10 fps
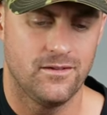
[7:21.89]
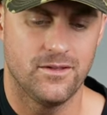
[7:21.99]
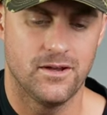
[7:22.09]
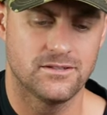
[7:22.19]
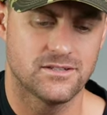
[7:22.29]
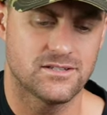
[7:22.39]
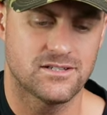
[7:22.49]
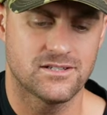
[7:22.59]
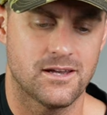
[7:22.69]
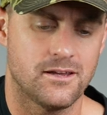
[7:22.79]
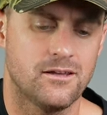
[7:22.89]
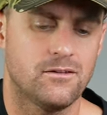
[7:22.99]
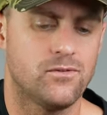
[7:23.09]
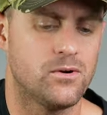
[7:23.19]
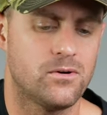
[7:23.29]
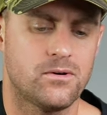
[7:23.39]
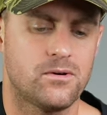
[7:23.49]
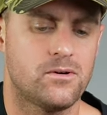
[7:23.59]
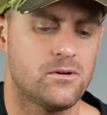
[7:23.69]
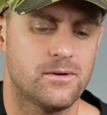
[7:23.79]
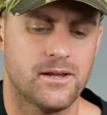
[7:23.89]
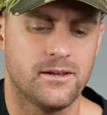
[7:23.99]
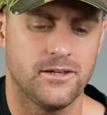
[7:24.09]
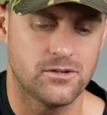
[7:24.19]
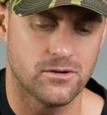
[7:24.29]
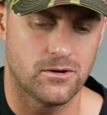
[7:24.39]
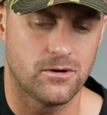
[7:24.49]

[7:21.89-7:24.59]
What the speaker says: there's a Savior and he